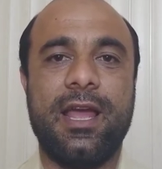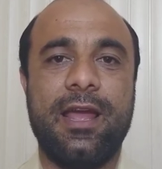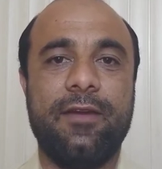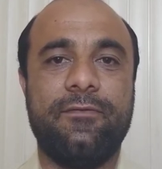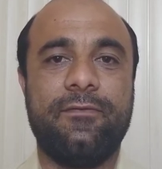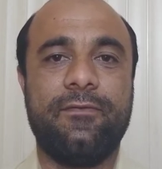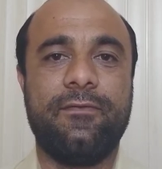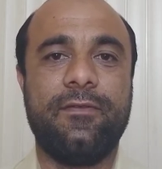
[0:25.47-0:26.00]

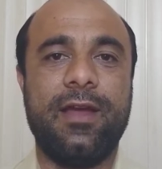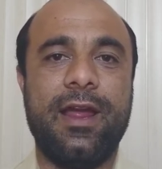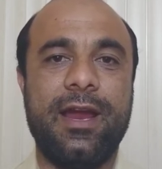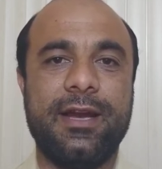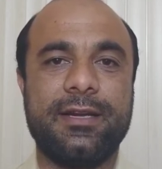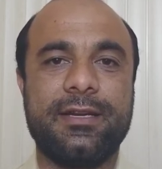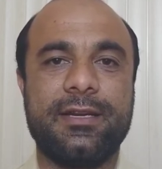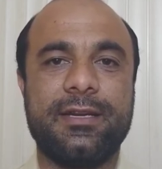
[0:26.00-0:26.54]
if
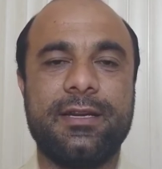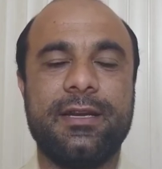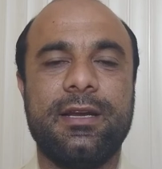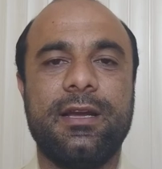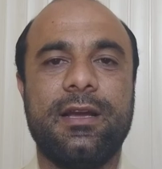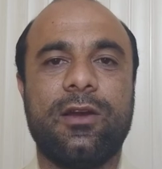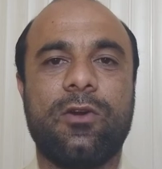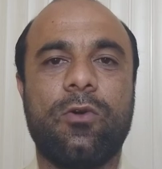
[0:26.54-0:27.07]
it
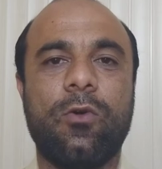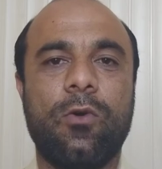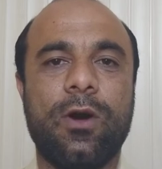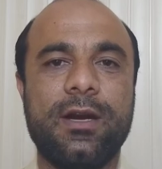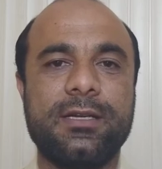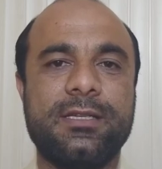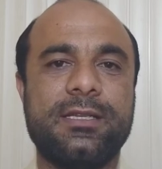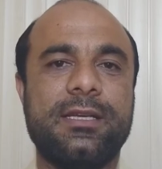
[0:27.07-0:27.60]

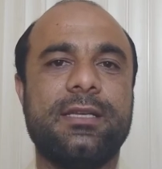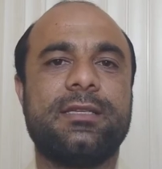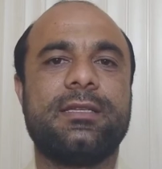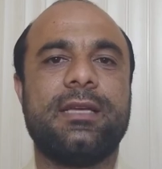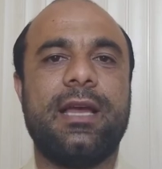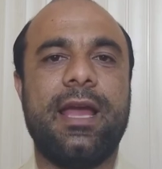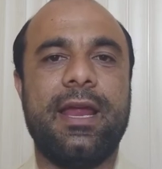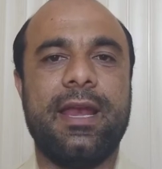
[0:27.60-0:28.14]

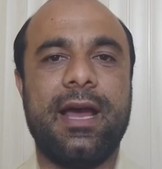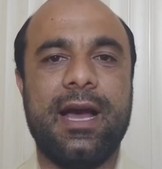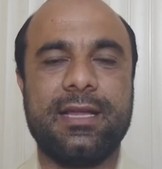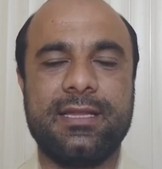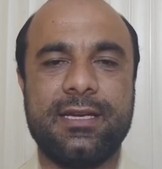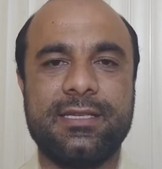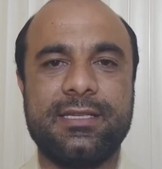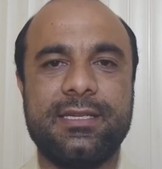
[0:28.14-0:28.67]
coerces an
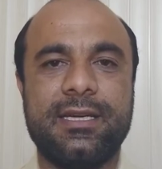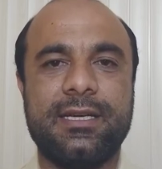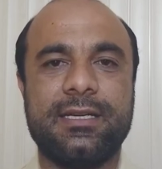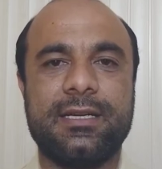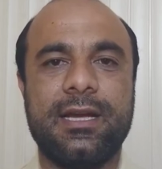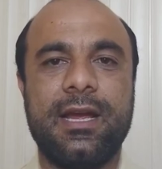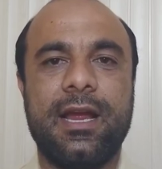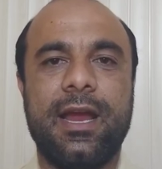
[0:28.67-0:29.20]
other
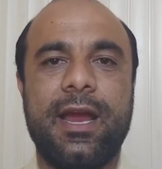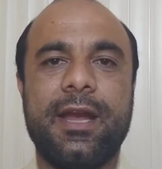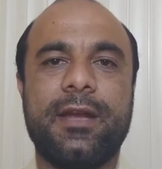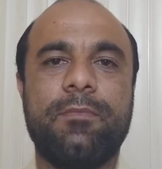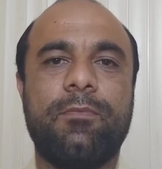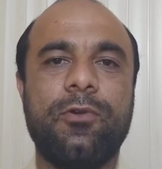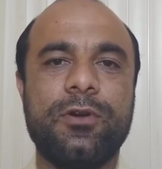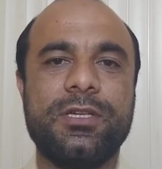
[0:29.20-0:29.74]
state,
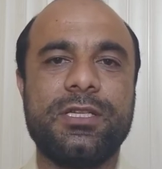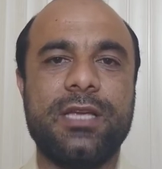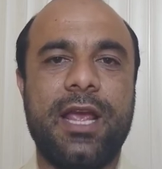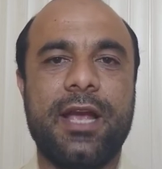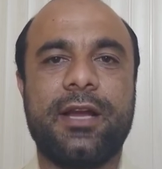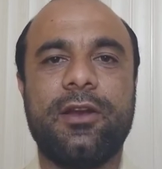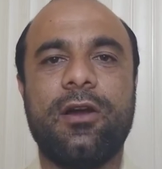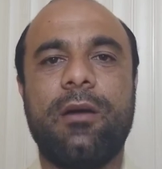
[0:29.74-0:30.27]
it puts
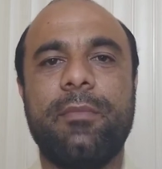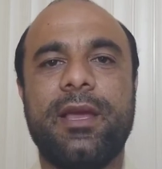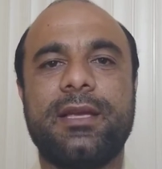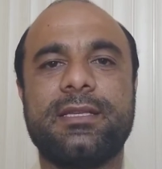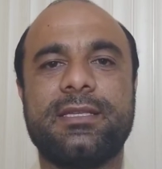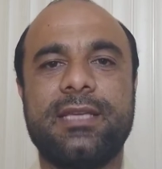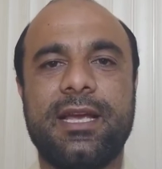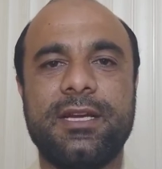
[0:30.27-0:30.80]

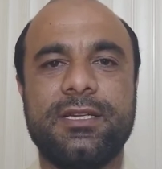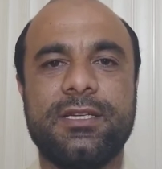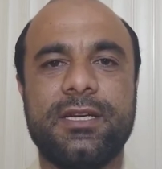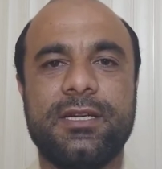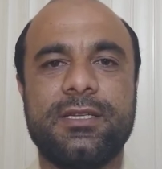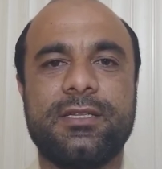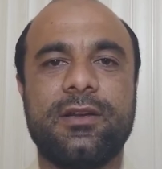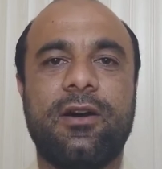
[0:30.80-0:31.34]
economic
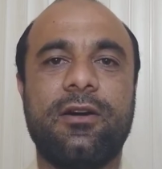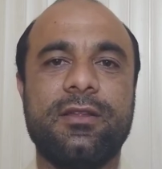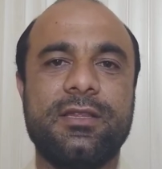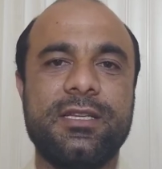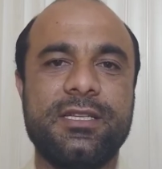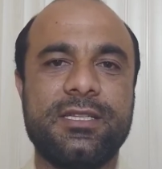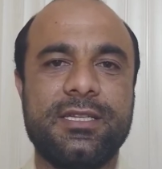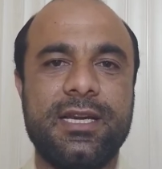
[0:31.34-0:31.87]
sanctions
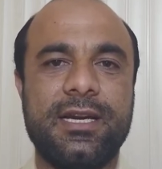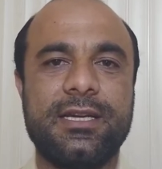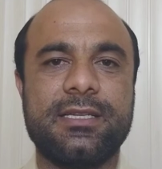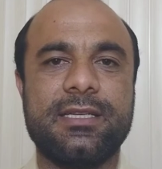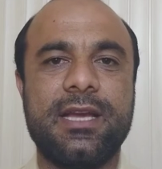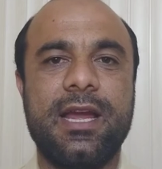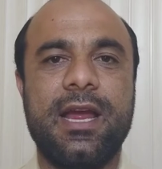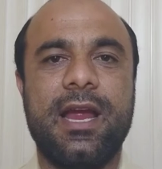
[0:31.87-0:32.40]
on the
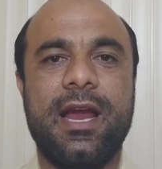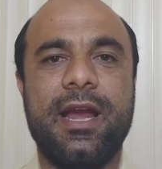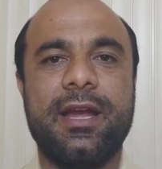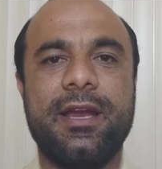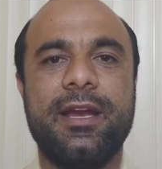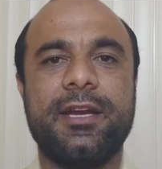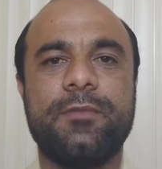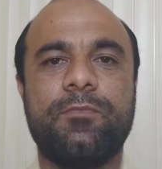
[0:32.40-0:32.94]
states,
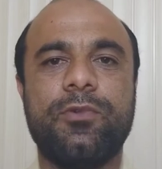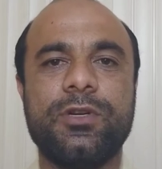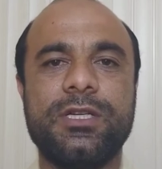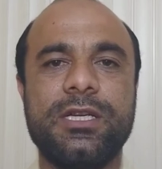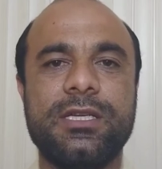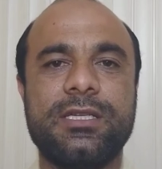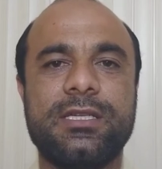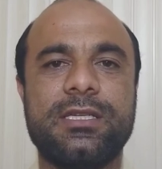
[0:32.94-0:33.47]
and it
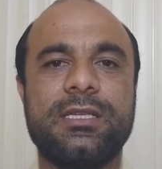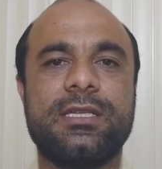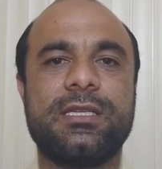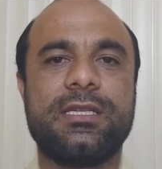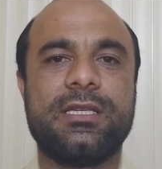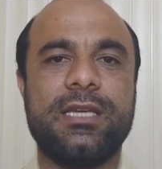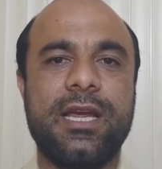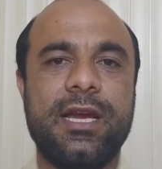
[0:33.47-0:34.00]
pushes
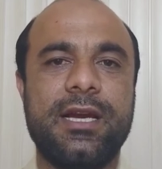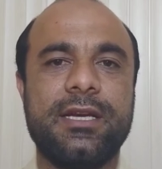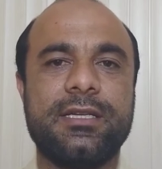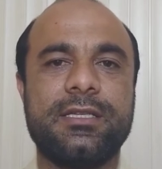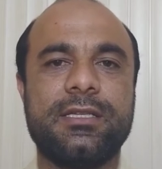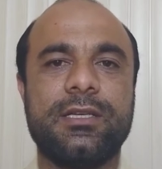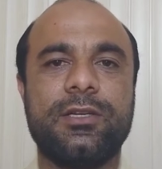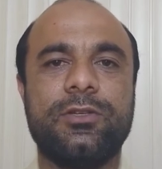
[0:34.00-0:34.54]

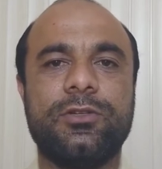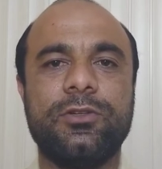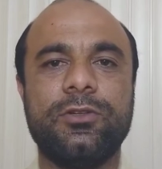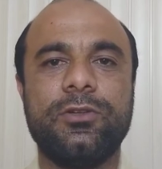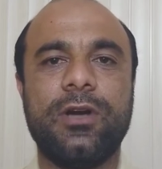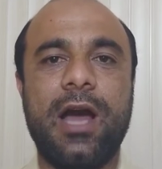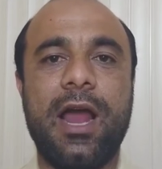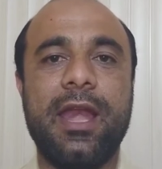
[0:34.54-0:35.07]
states
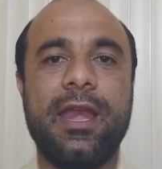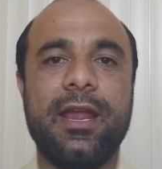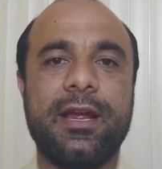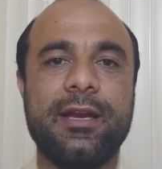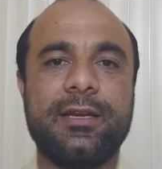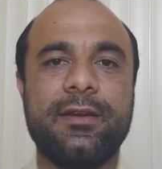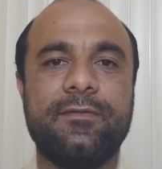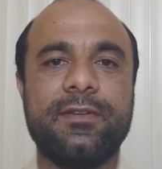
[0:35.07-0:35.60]
to a
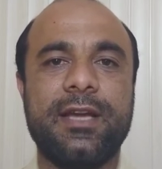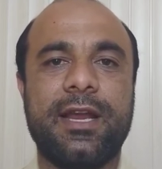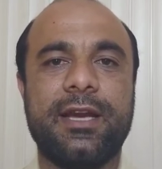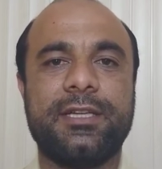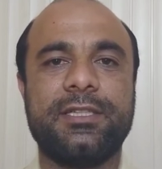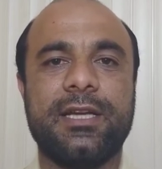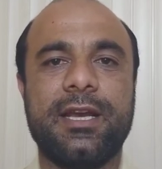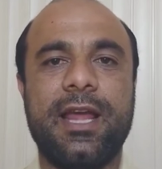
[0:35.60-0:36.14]
negative
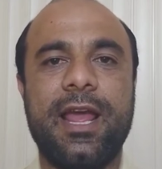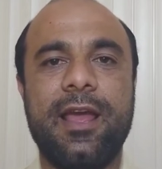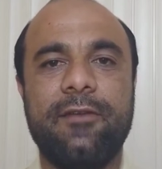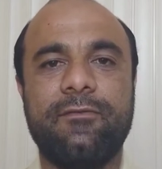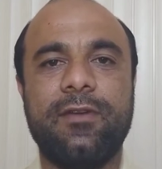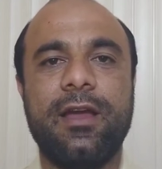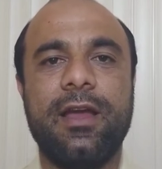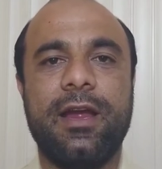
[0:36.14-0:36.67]
direction
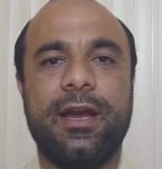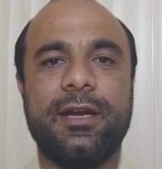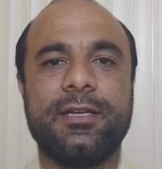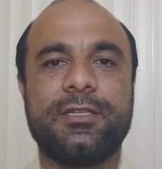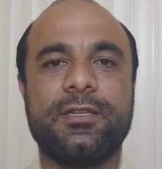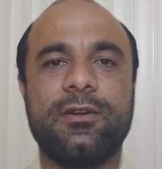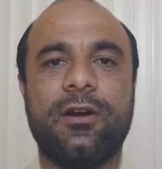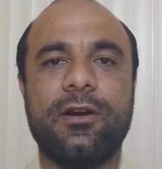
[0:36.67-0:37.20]
if
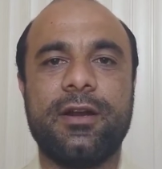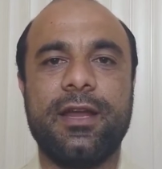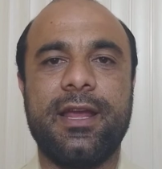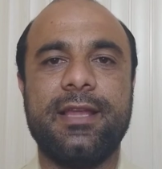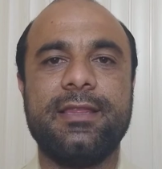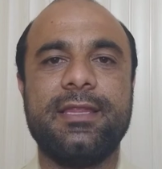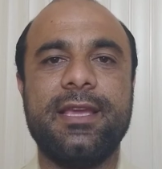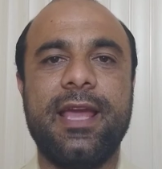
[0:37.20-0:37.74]
it is not
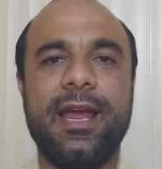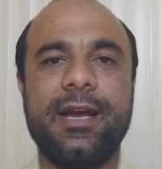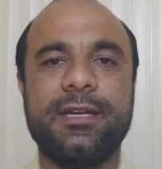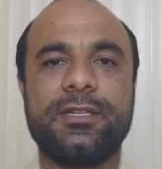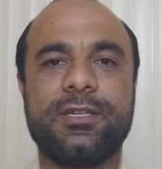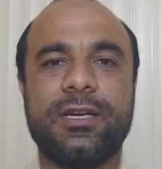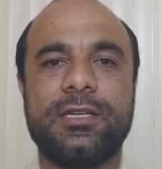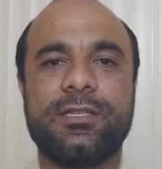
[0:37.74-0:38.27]
in the
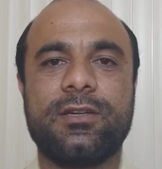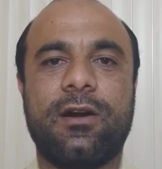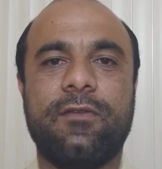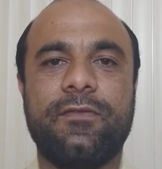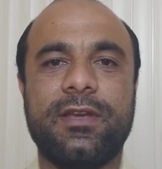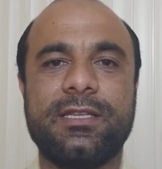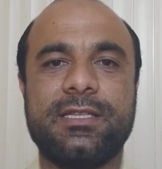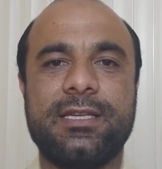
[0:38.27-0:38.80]
interest
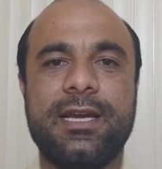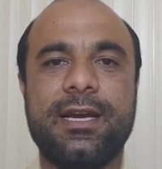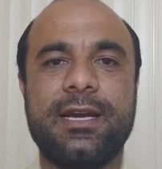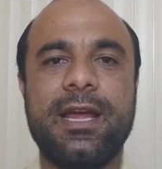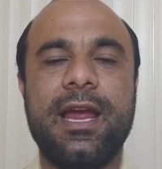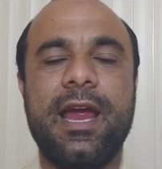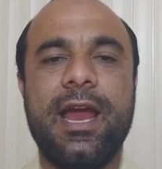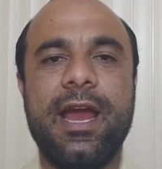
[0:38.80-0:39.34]
of a
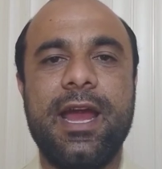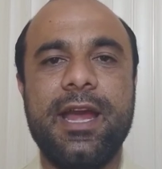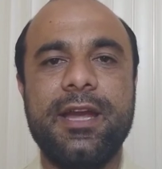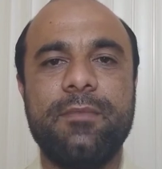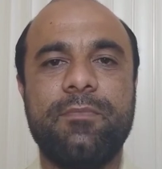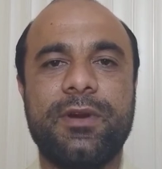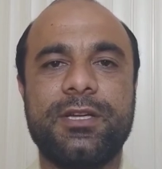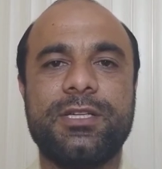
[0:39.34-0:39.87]
state
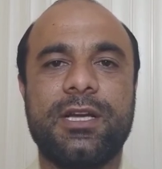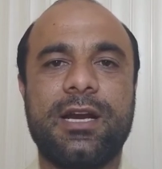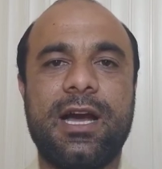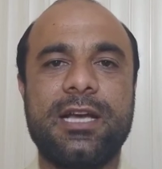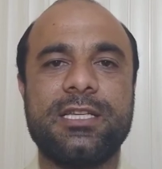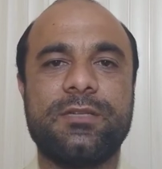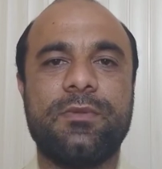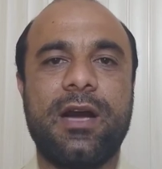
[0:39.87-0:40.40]
and
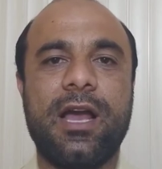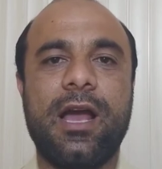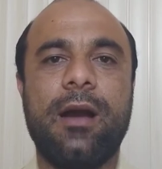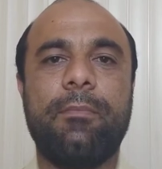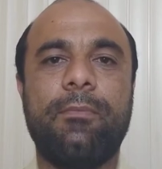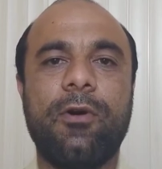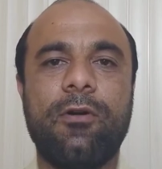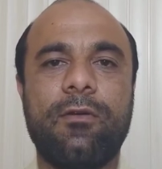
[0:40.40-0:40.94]
pressurized by
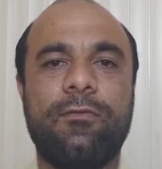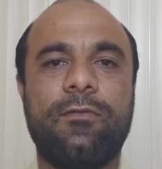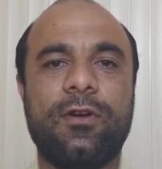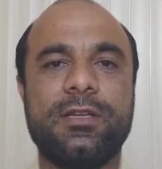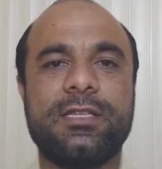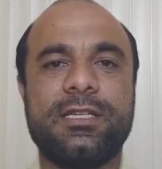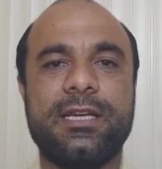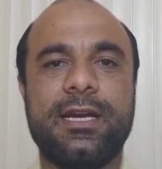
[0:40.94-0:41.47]
a
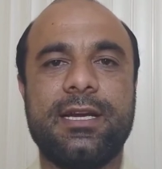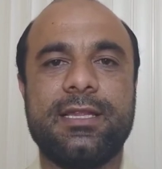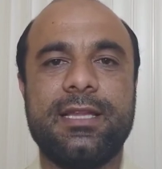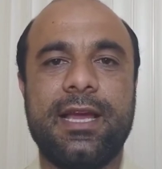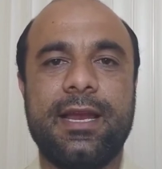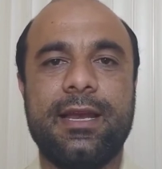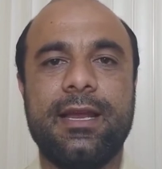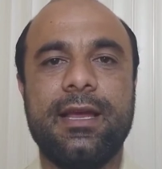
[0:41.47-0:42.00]
powerful state,
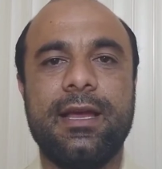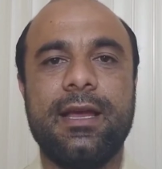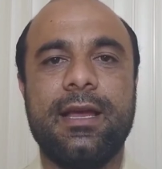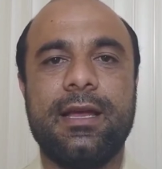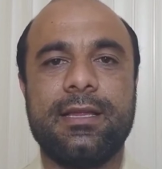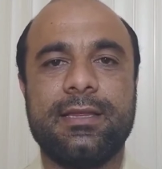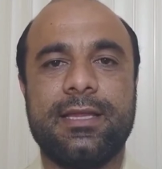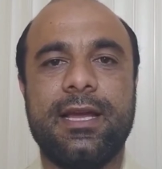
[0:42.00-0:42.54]
then
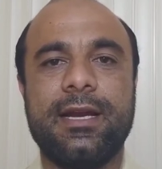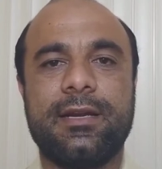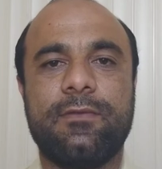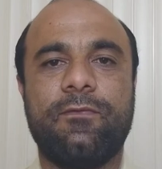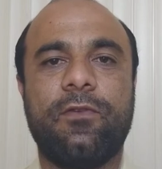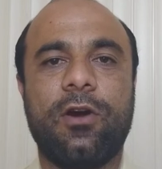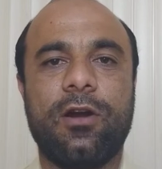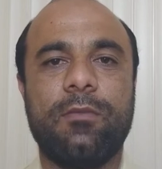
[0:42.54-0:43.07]

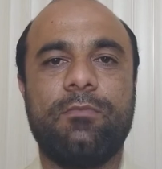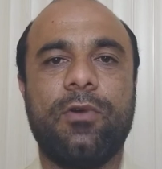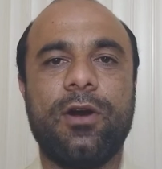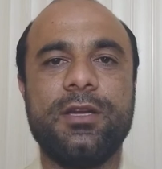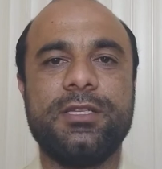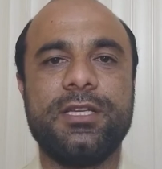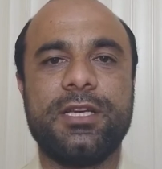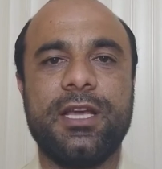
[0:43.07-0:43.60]
that foreign
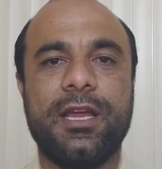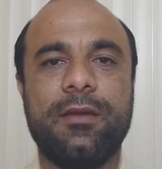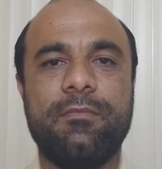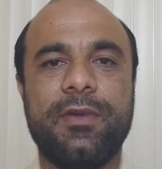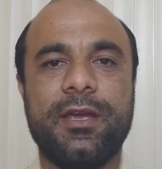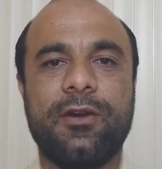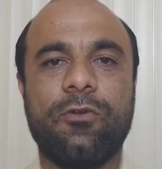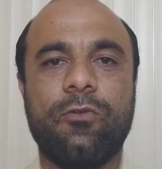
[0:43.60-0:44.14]
policy can
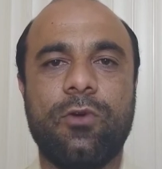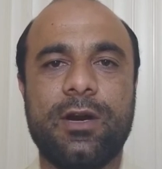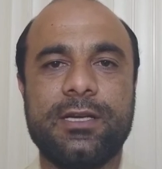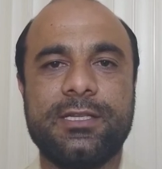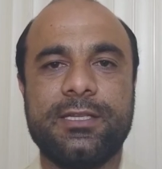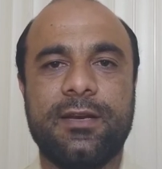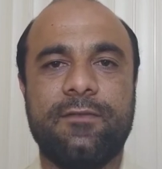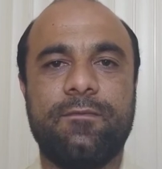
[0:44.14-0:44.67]
be
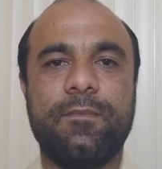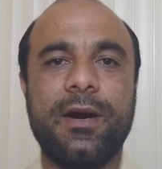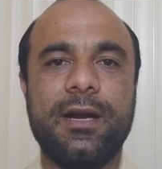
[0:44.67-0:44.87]
coercive.